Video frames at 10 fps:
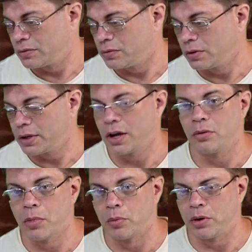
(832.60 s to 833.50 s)
Really got to
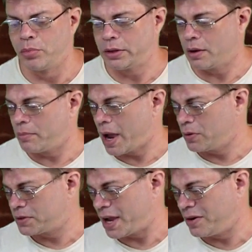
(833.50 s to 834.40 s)
remember to bring that
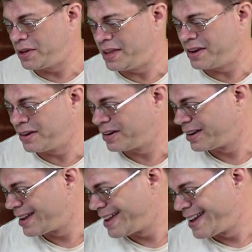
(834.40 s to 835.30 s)
mouse out here.
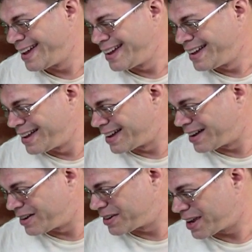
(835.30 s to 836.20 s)

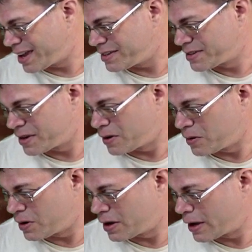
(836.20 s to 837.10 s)
Okay,
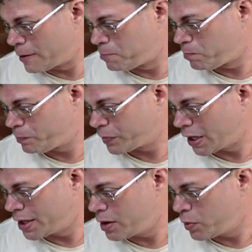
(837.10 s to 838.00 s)
so
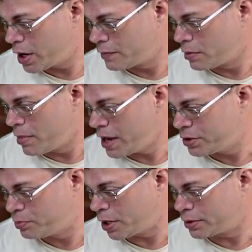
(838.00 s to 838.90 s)
then we have a
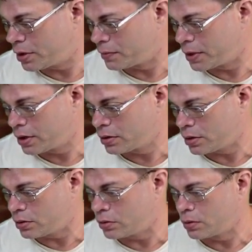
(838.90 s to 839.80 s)
mesh button over here
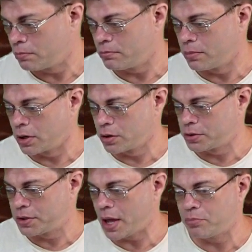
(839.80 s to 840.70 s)
that'll
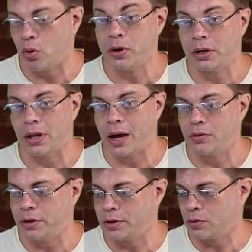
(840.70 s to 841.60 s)
merge that point cloud
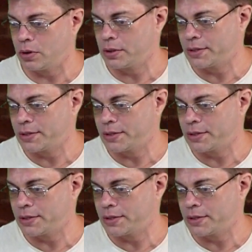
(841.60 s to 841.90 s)
into a